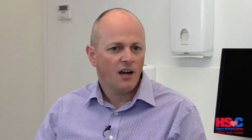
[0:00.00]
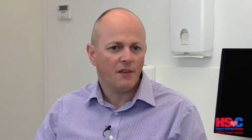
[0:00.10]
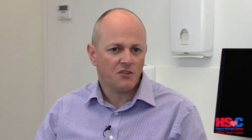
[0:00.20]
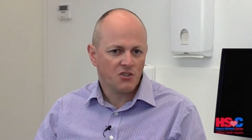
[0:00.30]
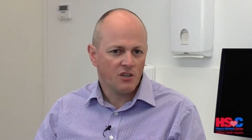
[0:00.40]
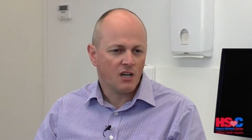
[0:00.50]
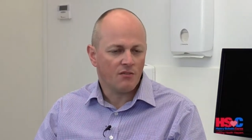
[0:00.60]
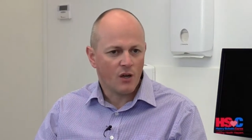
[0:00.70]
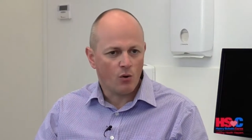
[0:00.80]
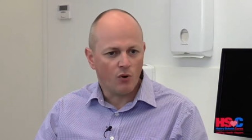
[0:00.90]
And then, certainly,
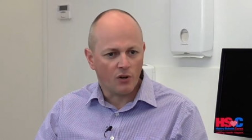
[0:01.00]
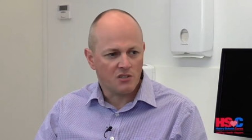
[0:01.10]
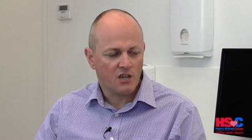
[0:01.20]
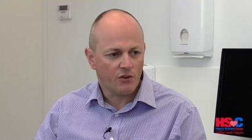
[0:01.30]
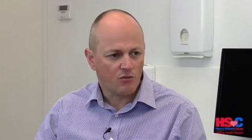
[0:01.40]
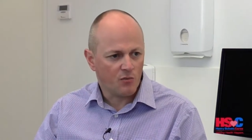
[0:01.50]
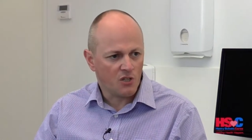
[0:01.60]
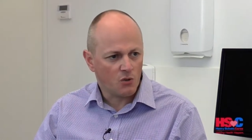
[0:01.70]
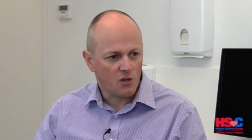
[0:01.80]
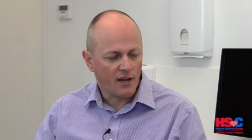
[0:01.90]
if they were volunteering from
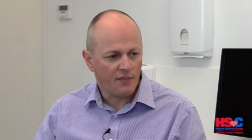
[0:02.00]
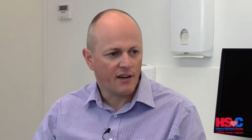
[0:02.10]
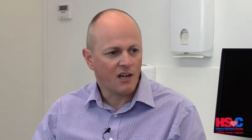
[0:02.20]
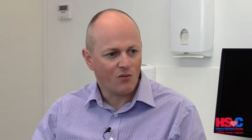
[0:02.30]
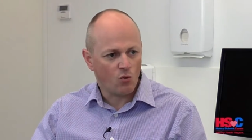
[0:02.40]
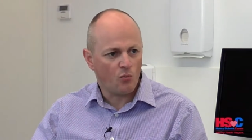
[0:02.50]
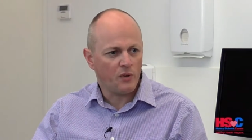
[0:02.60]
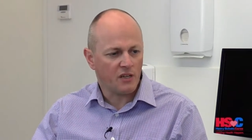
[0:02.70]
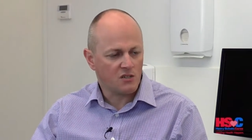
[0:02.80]
the UK, that cover would be